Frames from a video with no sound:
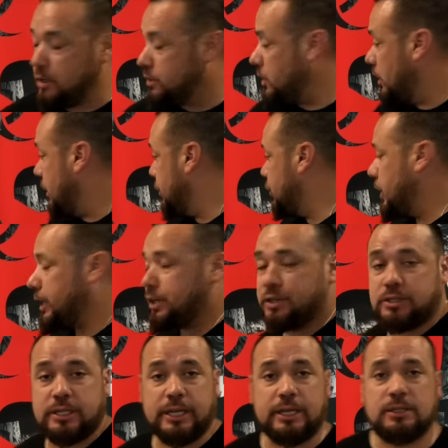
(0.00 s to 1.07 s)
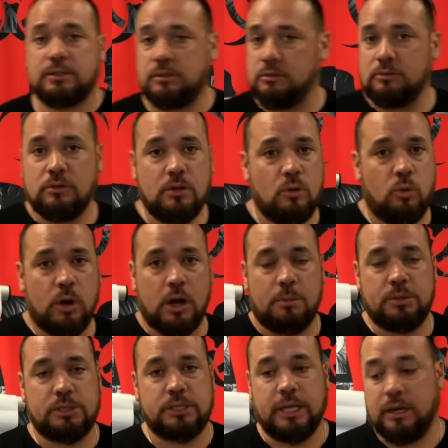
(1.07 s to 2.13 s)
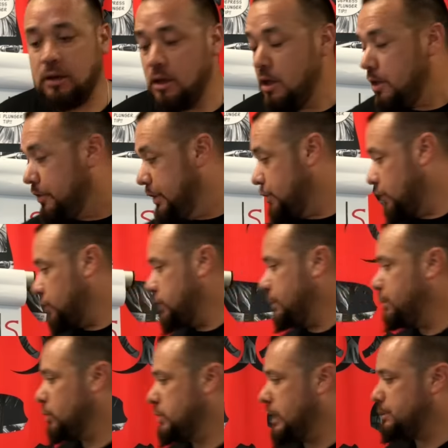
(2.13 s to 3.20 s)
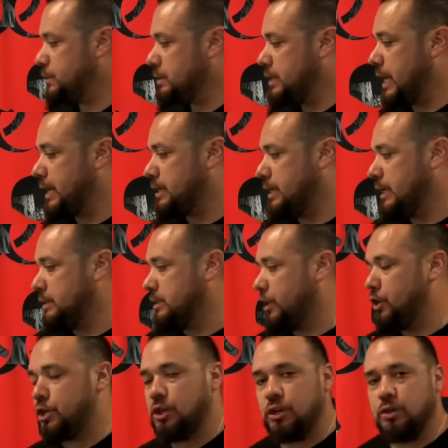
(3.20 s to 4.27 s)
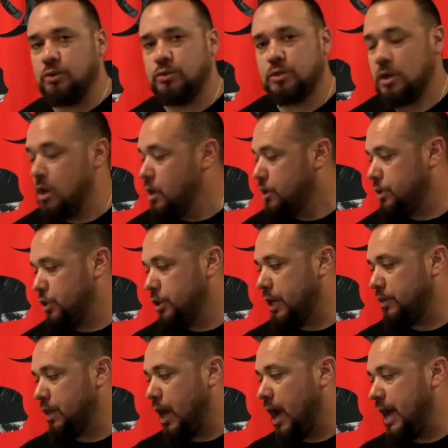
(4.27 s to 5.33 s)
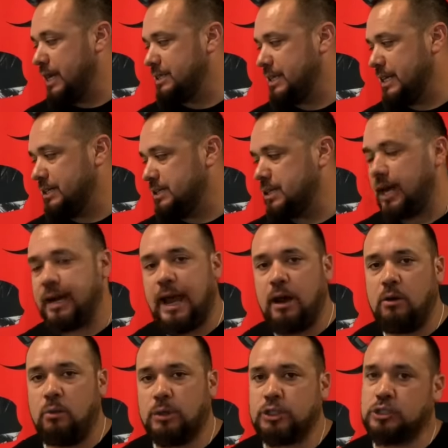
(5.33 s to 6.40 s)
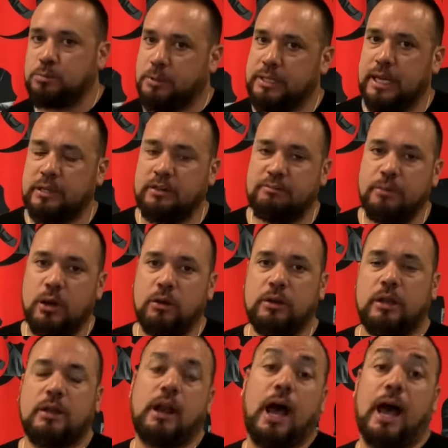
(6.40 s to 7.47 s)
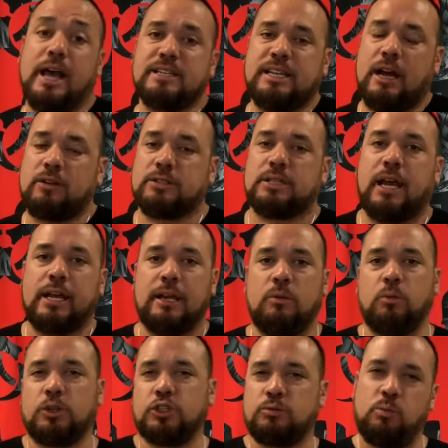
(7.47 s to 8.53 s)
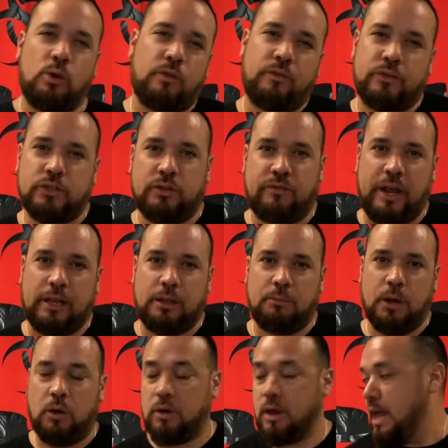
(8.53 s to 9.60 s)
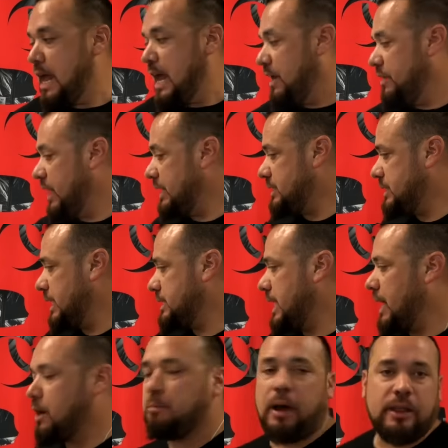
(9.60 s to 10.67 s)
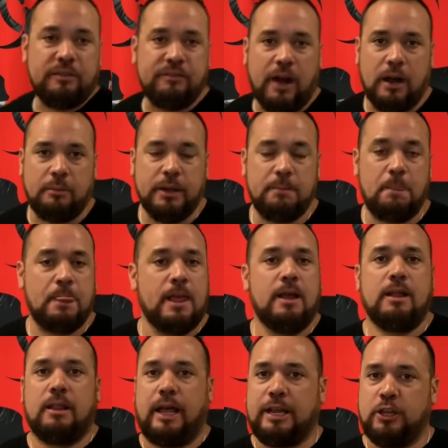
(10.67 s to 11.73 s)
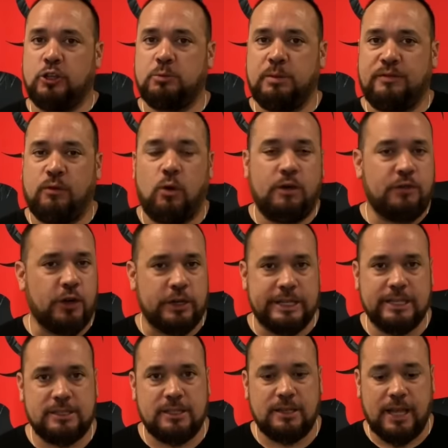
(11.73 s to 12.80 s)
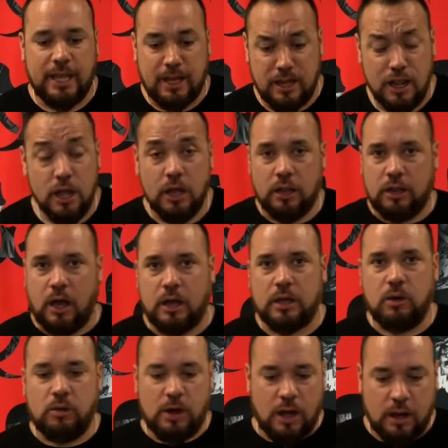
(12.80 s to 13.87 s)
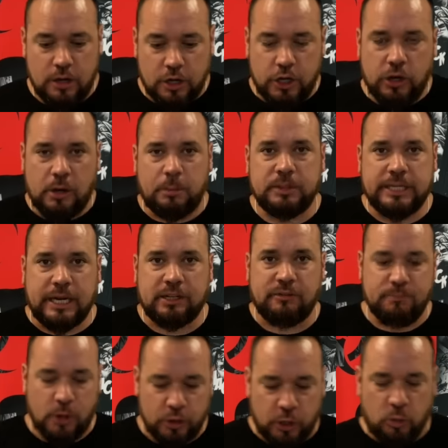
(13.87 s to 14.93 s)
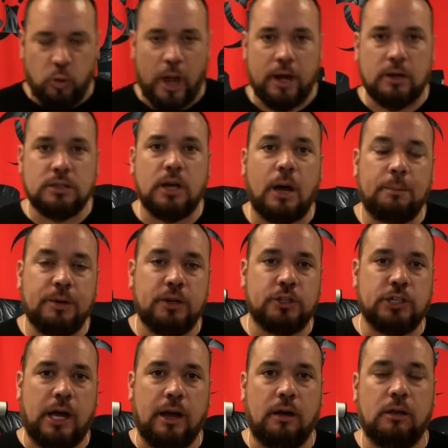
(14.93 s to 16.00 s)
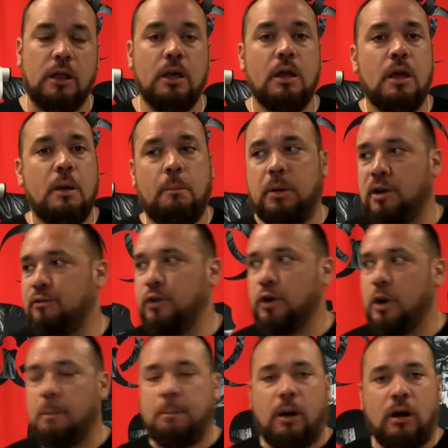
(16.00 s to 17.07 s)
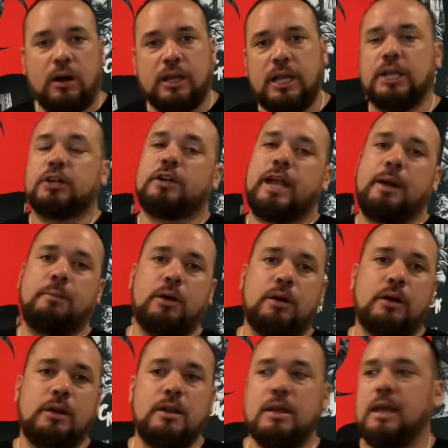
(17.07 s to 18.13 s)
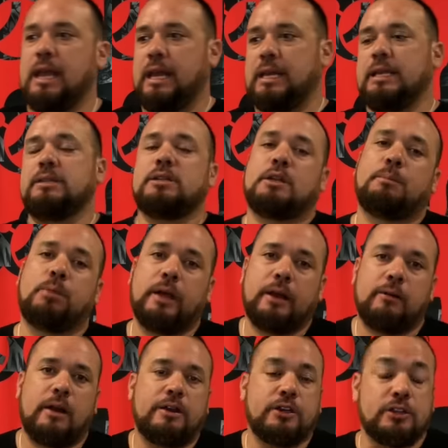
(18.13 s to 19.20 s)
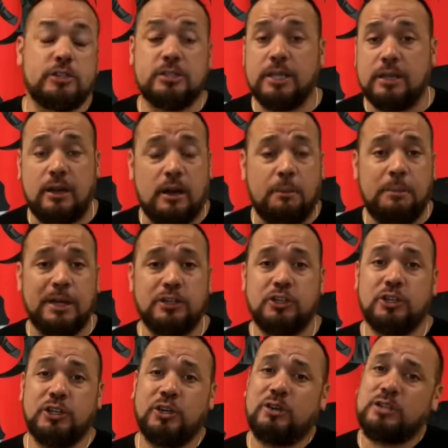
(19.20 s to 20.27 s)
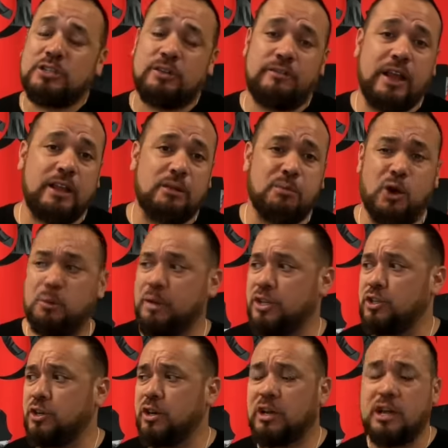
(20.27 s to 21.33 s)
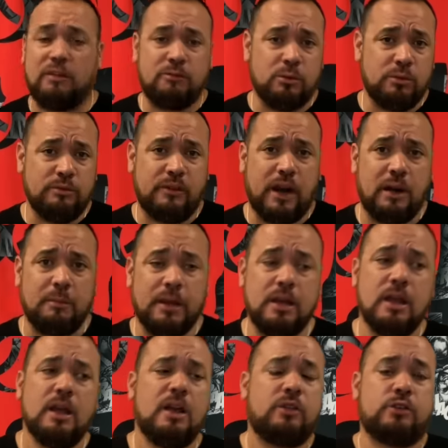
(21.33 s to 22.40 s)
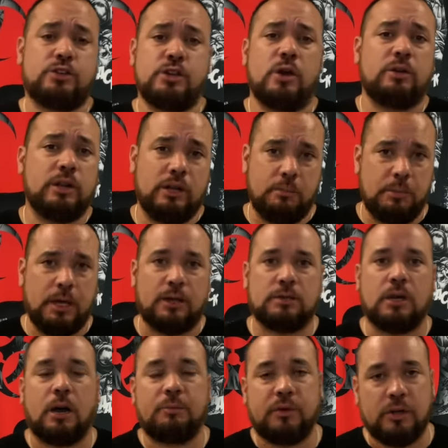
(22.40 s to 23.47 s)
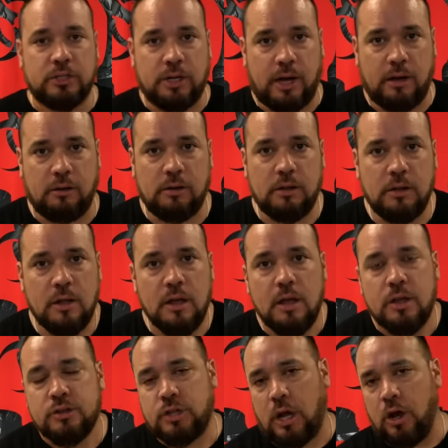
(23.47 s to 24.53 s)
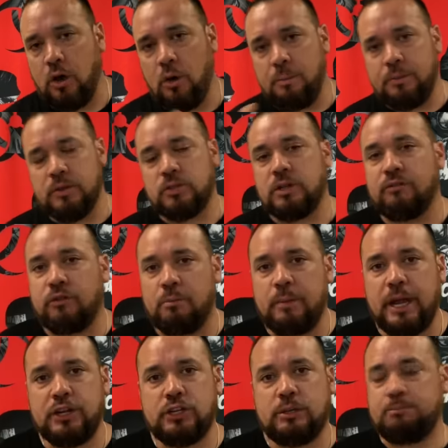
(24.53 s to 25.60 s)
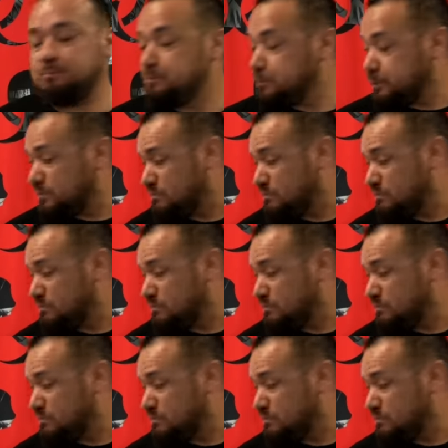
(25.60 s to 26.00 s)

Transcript: going to turn and check your six, 100%. These are simple tips and techniques that you can use. So you got the eyes inside out, which is protective mode, and eyes outside in, which is more of a surveilling mode. And that's dictated by the environment. Like I used before, if you're in Disneyland, a lot going on, you're in a protective mode, you're right on top of your child. But if you're in a park in your neighborhood and he's on the playground and you're sitting on a bench, you're in a surveilling mode because you're in a comfortable environment. There's no need to be on top of your child. So I hope this information